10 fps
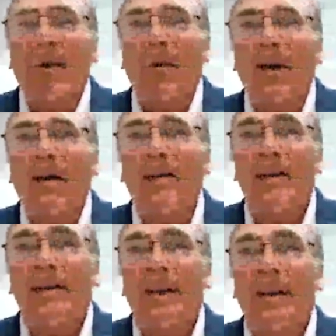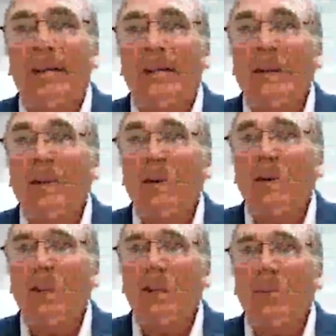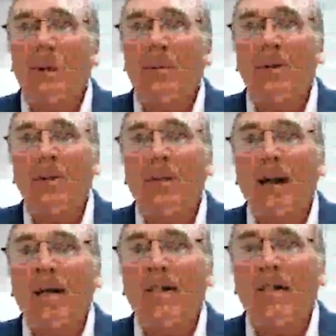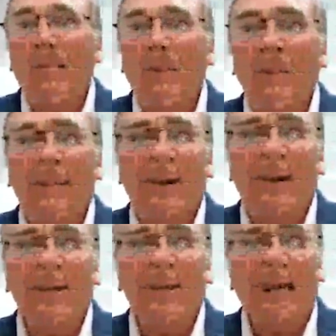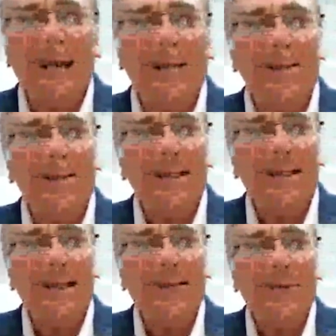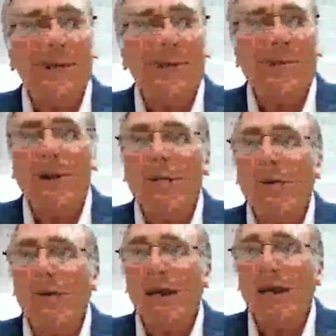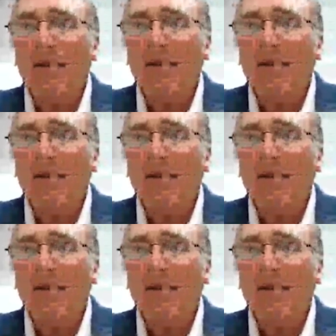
Well, they told us we could put a bunch of cots in the building there on site, and they wouldn't have a problem with that.